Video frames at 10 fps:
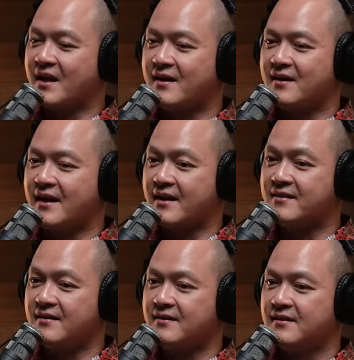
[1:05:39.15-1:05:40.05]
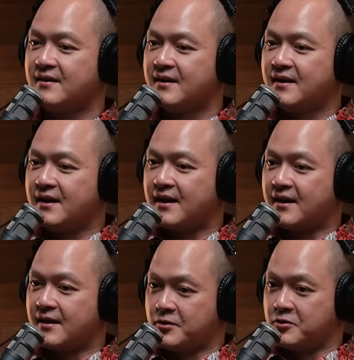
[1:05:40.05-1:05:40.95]
Uh, and I think,
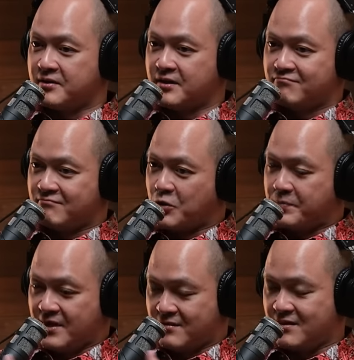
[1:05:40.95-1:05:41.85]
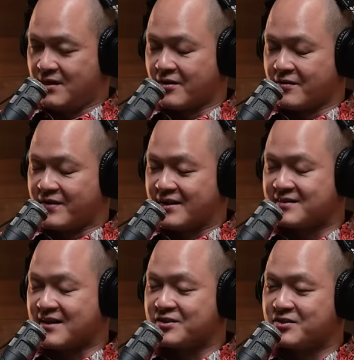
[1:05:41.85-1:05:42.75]
uh, you know, there will be a lot of uh,
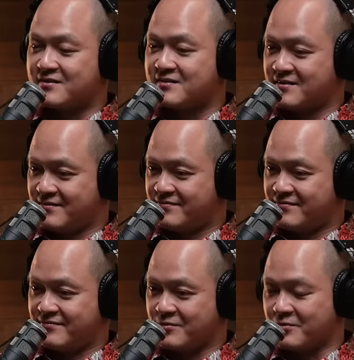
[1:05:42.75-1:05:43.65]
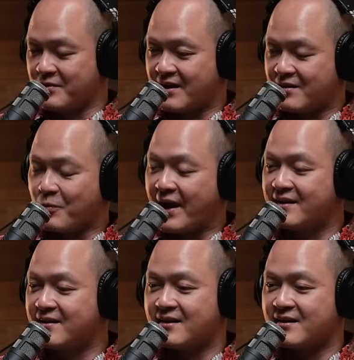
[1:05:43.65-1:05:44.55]
discussions if well uh,
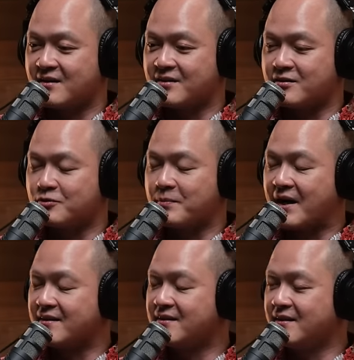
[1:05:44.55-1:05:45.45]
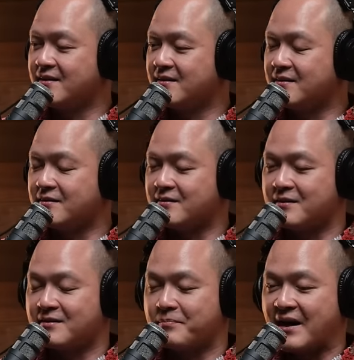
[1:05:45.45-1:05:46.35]
when uh, you know Tun Mahathir you
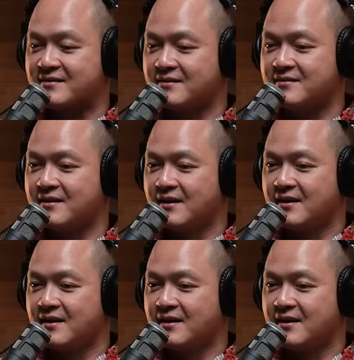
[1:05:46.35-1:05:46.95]
know passes.